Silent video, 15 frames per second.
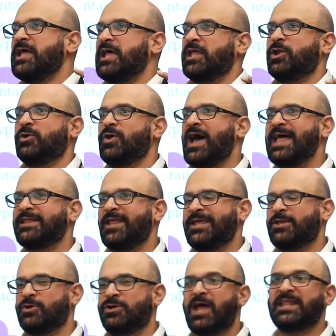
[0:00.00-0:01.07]
you know, you had
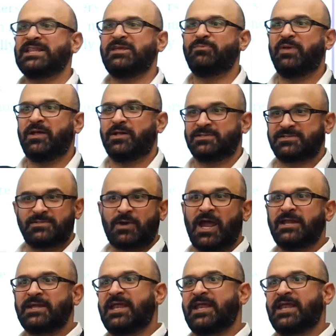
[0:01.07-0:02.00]
like your nightly build, right?